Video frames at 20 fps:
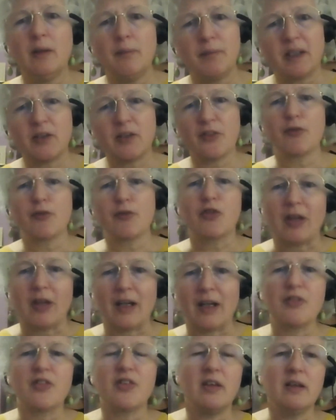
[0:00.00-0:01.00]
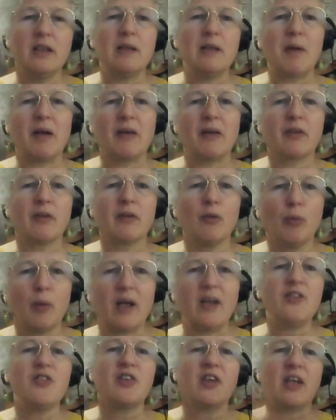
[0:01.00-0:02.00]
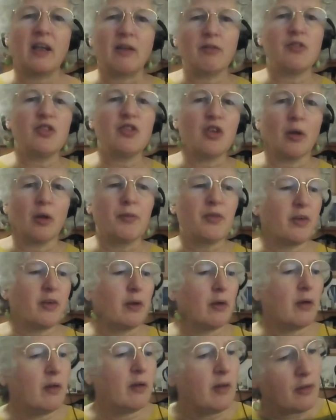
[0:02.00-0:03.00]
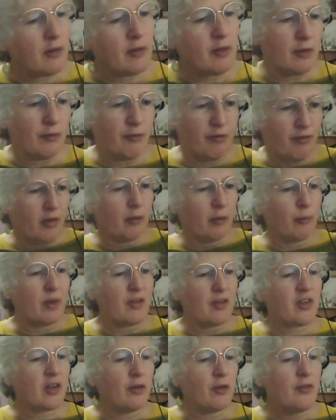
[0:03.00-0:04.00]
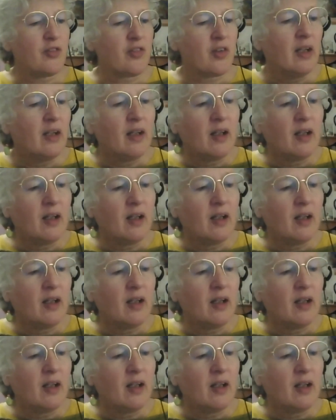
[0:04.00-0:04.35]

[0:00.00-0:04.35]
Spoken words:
because of drought in the American West to get jobs in the far West Coast.